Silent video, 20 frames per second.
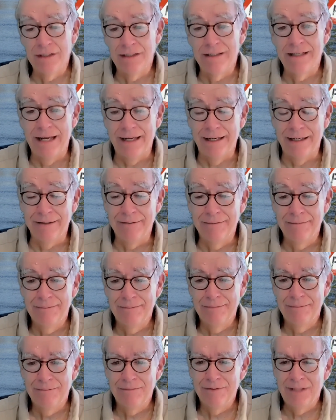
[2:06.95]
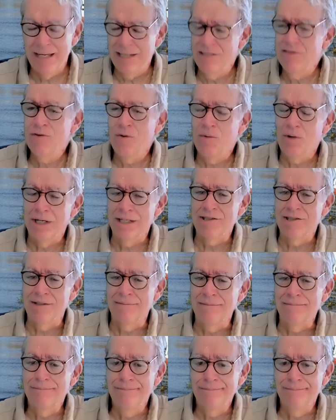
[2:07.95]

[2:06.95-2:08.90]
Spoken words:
of the day. Thanks for watching.